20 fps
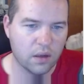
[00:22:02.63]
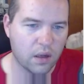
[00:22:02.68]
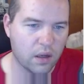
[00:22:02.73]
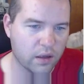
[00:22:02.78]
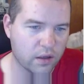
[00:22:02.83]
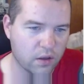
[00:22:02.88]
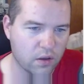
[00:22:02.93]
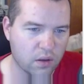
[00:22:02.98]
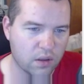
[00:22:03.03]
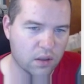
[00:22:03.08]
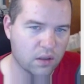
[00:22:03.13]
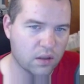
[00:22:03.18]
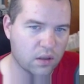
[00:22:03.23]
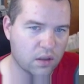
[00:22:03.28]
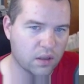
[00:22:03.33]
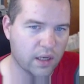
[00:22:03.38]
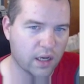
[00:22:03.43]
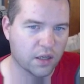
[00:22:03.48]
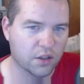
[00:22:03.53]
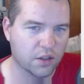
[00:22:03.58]
You can,
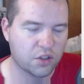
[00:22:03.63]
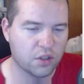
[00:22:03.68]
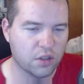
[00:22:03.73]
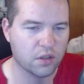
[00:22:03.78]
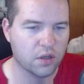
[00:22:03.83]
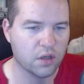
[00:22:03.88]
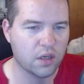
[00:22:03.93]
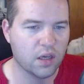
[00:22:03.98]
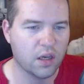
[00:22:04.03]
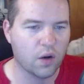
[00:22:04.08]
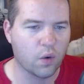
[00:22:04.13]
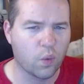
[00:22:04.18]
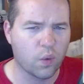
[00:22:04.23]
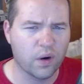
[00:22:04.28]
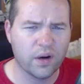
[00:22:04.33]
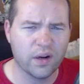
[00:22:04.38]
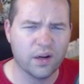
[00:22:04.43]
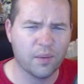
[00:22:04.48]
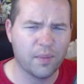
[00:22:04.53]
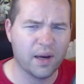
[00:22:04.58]
yeah, sure, you can get
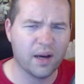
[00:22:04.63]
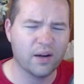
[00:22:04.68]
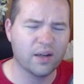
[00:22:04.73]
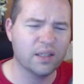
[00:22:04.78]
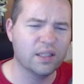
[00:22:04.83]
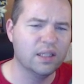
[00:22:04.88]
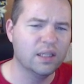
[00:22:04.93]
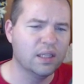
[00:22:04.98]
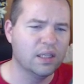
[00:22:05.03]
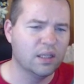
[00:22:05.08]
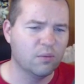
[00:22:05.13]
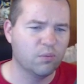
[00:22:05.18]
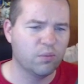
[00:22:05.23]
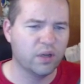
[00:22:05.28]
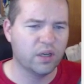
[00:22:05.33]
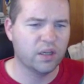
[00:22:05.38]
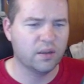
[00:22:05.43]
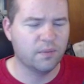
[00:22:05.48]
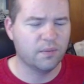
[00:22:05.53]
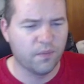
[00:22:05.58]
worried about it,
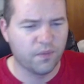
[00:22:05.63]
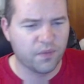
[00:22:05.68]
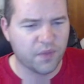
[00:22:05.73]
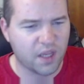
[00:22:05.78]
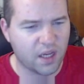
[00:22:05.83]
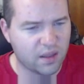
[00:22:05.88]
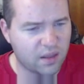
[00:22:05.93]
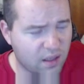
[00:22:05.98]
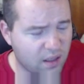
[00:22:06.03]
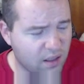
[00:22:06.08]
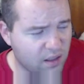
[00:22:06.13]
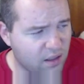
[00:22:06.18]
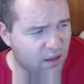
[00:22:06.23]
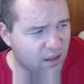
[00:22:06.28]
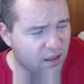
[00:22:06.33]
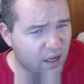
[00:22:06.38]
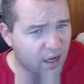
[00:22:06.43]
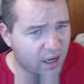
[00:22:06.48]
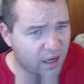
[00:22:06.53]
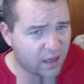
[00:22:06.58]
but at the end of the
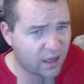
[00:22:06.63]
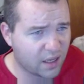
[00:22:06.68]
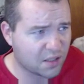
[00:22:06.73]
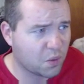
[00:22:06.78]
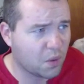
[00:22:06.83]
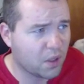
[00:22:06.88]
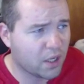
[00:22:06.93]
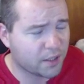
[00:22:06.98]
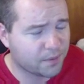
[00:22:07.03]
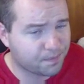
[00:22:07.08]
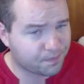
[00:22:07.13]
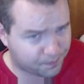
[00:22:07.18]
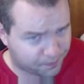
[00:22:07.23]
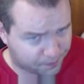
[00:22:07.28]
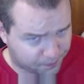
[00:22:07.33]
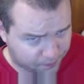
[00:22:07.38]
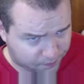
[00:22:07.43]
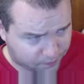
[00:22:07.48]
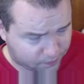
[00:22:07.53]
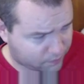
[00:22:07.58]
day, guess what?
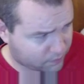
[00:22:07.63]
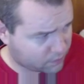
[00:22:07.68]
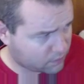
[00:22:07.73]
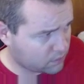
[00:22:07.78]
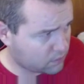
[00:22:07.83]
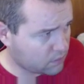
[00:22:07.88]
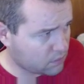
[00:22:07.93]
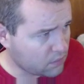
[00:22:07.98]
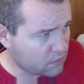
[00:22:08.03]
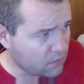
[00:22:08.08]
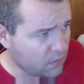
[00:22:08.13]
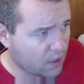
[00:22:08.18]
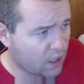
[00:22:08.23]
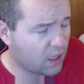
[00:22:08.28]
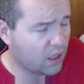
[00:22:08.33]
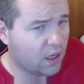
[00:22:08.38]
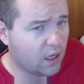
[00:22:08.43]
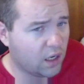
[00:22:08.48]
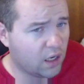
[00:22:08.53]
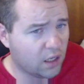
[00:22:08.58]

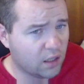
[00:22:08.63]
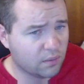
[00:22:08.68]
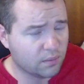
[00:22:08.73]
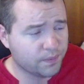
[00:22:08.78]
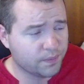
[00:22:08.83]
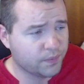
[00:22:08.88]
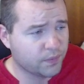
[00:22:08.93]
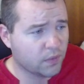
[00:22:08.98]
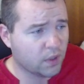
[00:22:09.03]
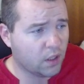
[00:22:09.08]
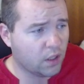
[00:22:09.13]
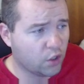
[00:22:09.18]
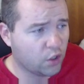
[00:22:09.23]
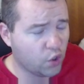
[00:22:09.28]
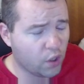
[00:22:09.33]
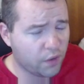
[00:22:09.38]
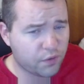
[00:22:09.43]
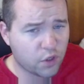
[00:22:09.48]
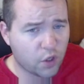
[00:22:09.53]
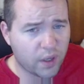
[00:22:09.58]
You
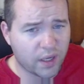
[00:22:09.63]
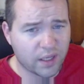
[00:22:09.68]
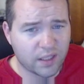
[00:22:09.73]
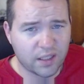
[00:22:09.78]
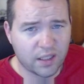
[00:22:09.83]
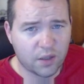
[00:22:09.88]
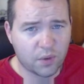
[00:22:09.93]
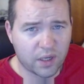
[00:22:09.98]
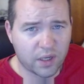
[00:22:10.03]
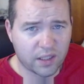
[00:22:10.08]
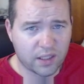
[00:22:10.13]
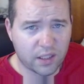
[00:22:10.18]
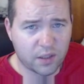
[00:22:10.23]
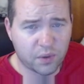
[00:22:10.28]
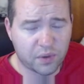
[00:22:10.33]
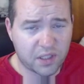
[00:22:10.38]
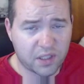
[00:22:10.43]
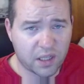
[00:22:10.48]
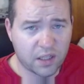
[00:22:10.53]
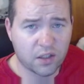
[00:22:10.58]
have no idea what I did
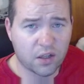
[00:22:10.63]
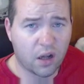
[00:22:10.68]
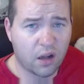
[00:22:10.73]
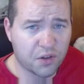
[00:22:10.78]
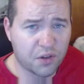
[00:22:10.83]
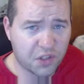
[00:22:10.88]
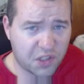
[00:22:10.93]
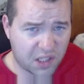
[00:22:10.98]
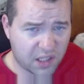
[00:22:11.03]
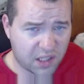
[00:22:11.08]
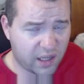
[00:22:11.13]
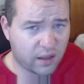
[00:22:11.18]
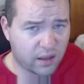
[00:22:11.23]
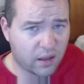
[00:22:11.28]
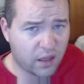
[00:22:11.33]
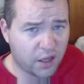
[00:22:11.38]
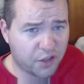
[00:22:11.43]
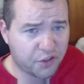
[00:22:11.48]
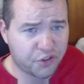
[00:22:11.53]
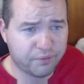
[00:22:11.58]
with $10 today at
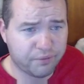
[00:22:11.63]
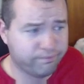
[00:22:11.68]
lunch.